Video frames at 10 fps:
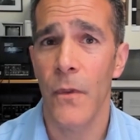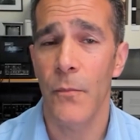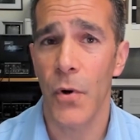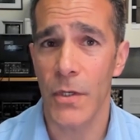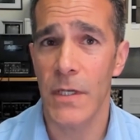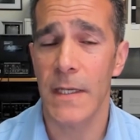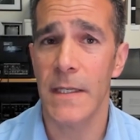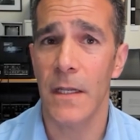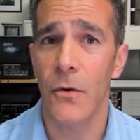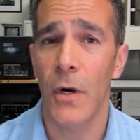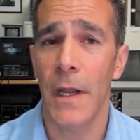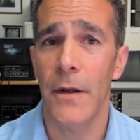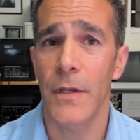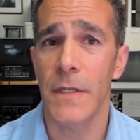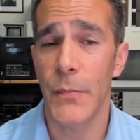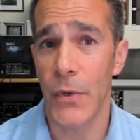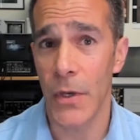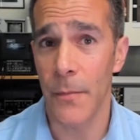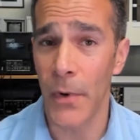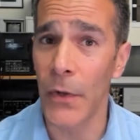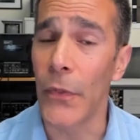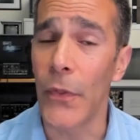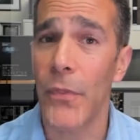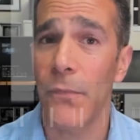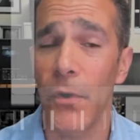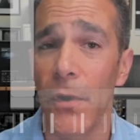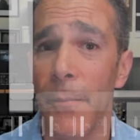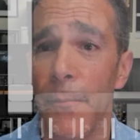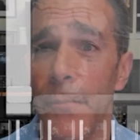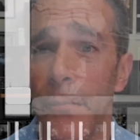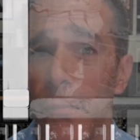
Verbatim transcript: project inquiries per month from